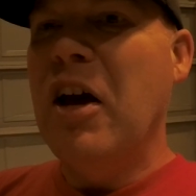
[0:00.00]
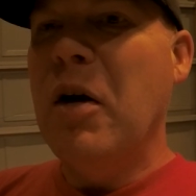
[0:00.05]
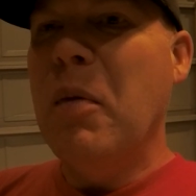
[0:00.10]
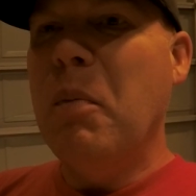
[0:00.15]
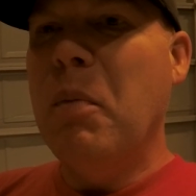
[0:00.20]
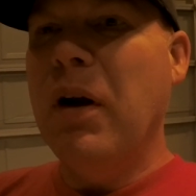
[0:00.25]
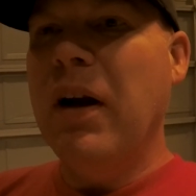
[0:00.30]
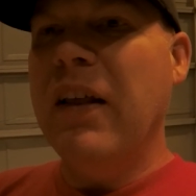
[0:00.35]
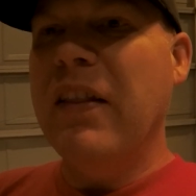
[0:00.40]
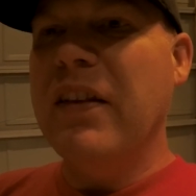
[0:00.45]

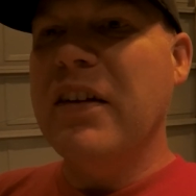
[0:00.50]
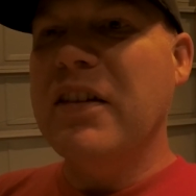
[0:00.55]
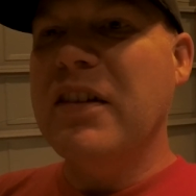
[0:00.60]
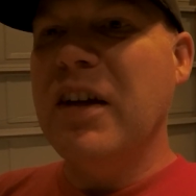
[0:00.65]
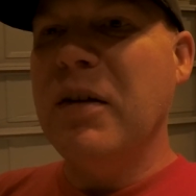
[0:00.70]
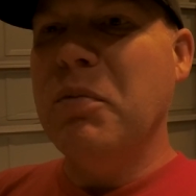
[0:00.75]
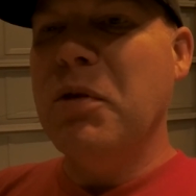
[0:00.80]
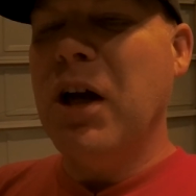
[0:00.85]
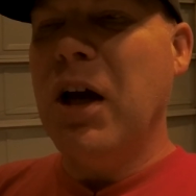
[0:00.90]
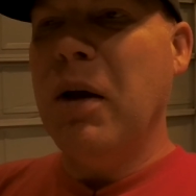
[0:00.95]
But at the
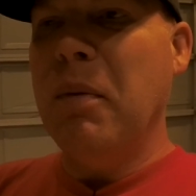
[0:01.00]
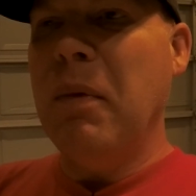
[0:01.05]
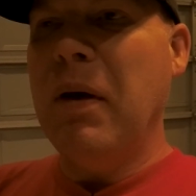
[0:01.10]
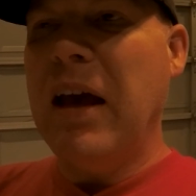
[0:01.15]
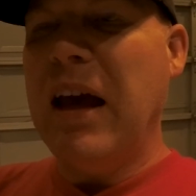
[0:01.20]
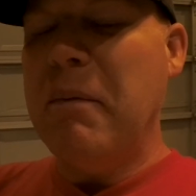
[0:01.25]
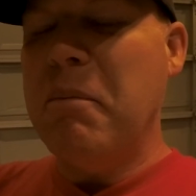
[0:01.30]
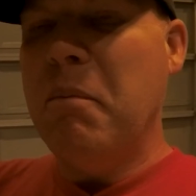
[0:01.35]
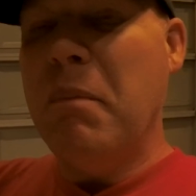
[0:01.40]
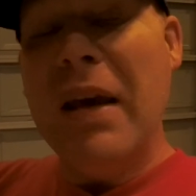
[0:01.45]
same time,
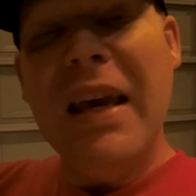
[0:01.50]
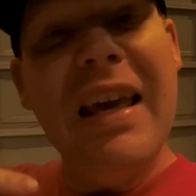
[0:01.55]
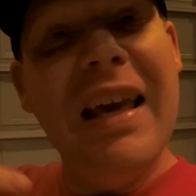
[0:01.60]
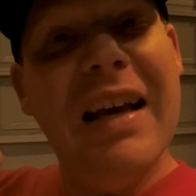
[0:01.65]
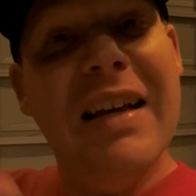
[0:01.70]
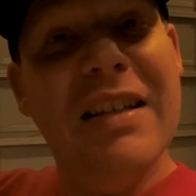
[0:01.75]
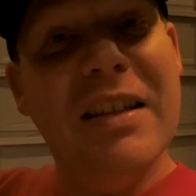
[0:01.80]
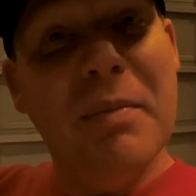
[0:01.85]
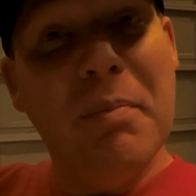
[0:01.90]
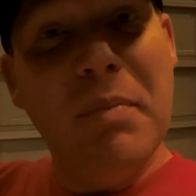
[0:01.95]
me
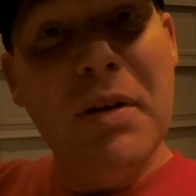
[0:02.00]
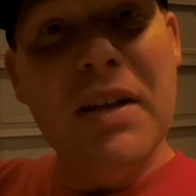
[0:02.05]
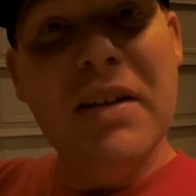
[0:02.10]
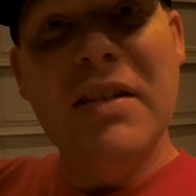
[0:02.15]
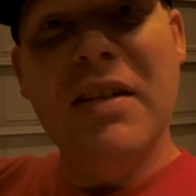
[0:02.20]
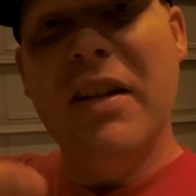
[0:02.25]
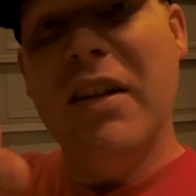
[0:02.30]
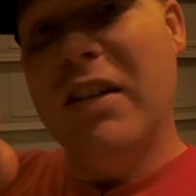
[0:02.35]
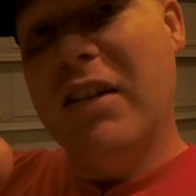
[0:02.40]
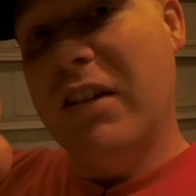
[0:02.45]
as a
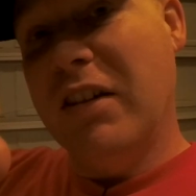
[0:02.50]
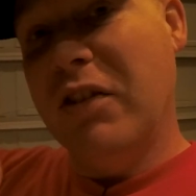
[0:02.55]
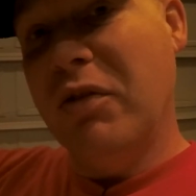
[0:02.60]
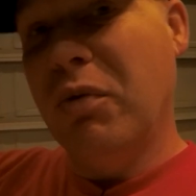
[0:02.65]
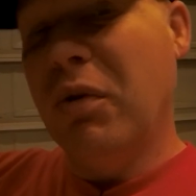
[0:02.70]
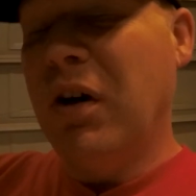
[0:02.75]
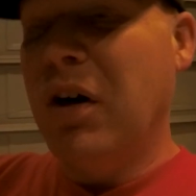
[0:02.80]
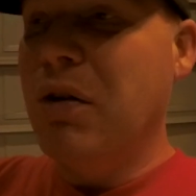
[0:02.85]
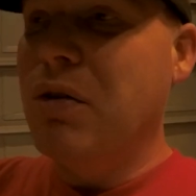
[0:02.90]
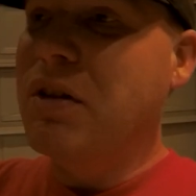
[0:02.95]
business is
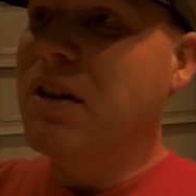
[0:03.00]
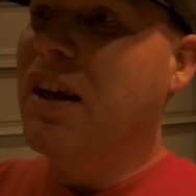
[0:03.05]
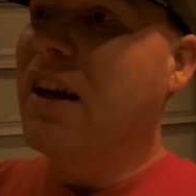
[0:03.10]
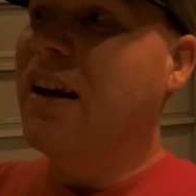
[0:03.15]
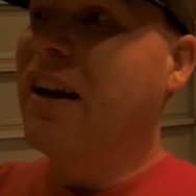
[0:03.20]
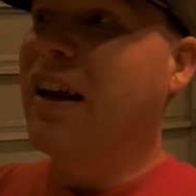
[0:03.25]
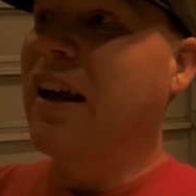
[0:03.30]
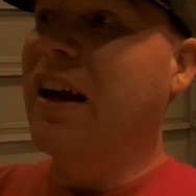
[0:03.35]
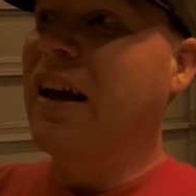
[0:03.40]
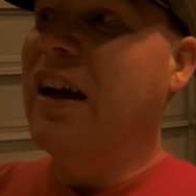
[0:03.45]
where I was
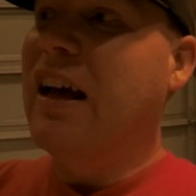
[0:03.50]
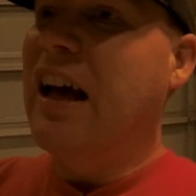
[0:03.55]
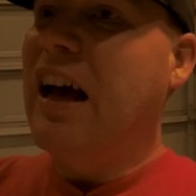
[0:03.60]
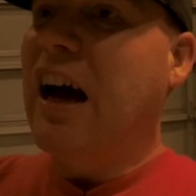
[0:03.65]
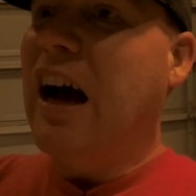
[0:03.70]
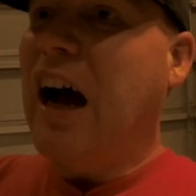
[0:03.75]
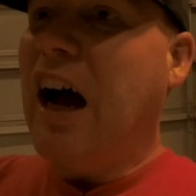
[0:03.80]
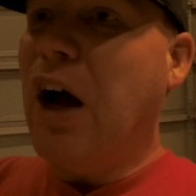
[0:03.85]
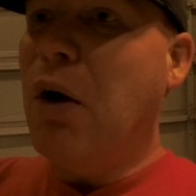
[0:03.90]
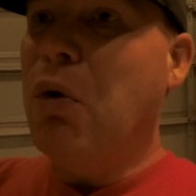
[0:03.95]
getting at.
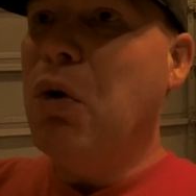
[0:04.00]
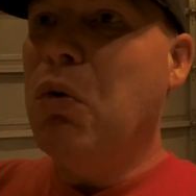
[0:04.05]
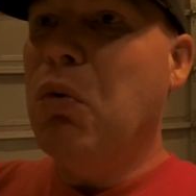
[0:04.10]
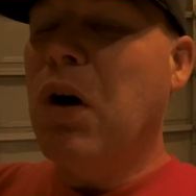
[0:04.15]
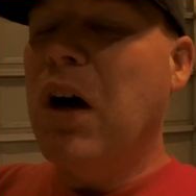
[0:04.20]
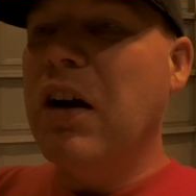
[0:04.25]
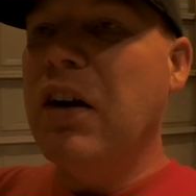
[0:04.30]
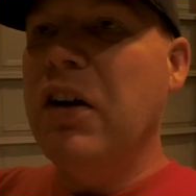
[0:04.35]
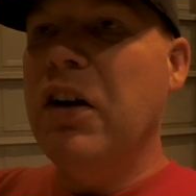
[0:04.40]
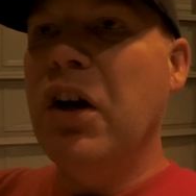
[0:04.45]
I would
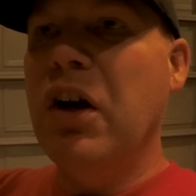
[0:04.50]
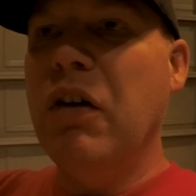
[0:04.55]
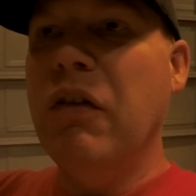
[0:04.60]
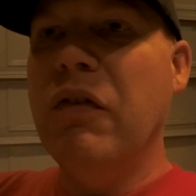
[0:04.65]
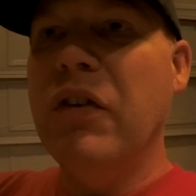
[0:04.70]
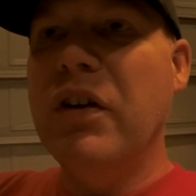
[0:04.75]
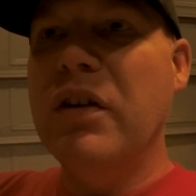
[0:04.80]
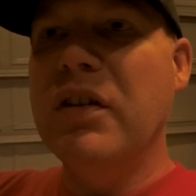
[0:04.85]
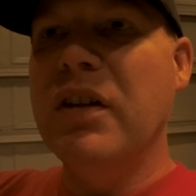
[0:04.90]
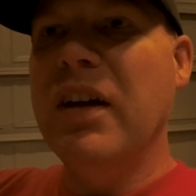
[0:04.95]
want to know if
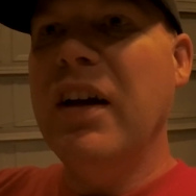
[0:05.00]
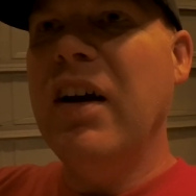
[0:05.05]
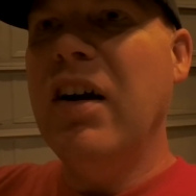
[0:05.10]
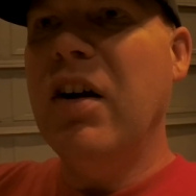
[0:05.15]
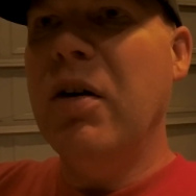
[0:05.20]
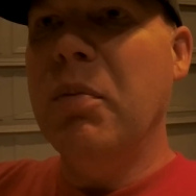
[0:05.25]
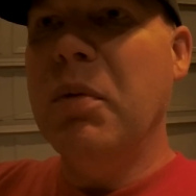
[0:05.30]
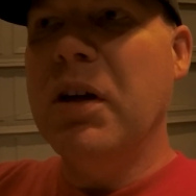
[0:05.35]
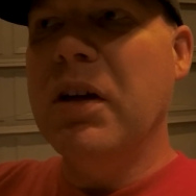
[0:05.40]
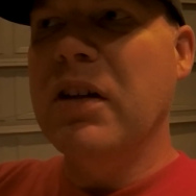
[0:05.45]
there's an
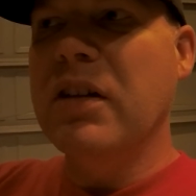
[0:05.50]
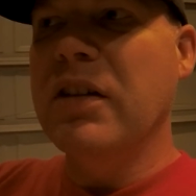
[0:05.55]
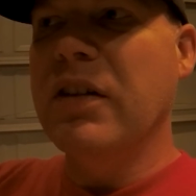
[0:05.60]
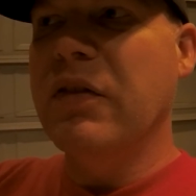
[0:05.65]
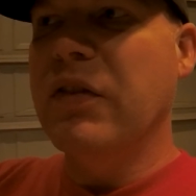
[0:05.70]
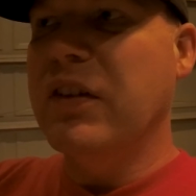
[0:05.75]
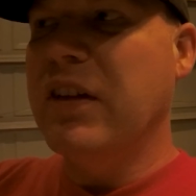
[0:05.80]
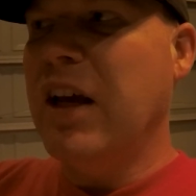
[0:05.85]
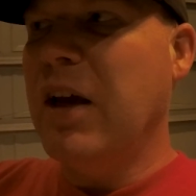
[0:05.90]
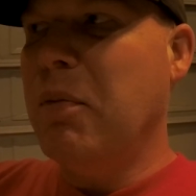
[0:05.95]
error, because
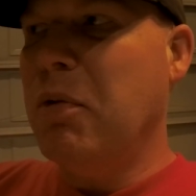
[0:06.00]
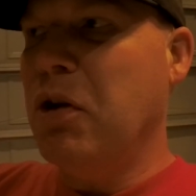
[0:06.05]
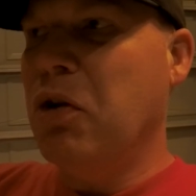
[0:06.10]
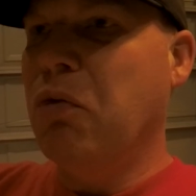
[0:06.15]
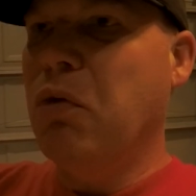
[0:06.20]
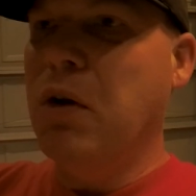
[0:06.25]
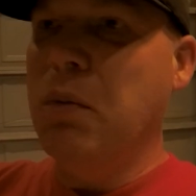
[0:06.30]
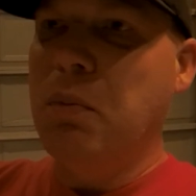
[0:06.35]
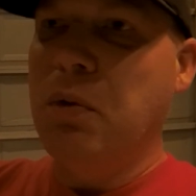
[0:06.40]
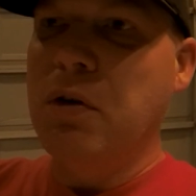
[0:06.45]
if it's happening to
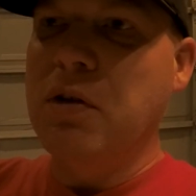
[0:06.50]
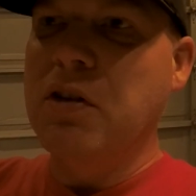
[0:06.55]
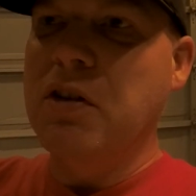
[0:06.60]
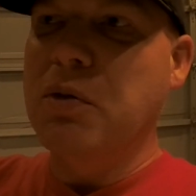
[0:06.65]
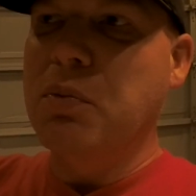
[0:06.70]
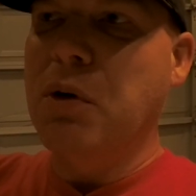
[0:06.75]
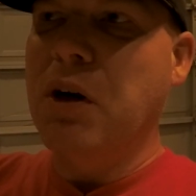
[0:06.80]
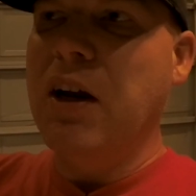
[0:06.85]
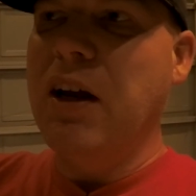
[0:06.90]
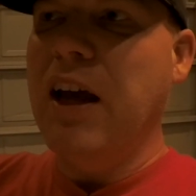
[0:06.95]
one person, it's
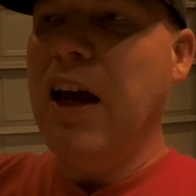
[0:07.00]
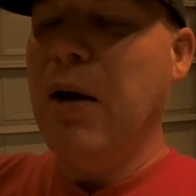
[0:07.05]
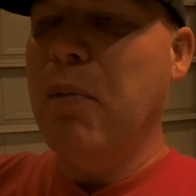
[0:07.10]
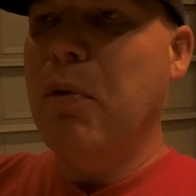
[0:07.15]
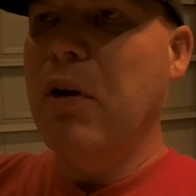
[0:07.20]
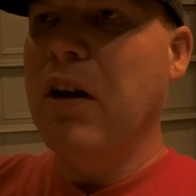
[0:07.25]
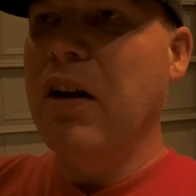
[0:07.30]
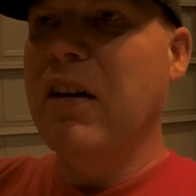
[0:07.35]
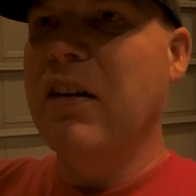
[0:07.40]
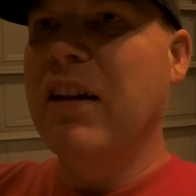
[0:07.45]
probably
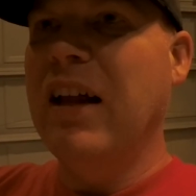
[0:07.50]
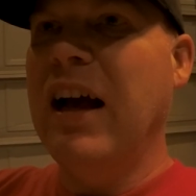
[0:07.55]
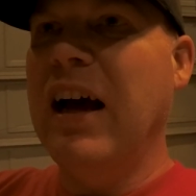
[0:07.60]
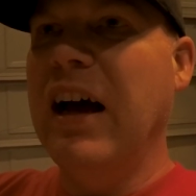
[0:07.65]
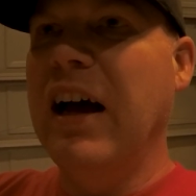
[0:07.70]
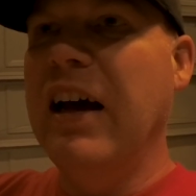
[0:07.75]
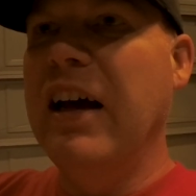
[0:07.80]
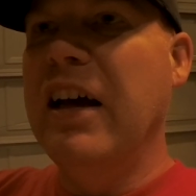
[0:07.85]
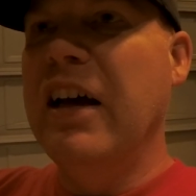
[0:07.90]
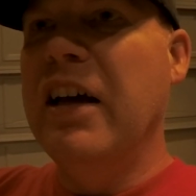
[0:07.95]
happening a
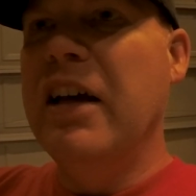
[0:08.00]
lot.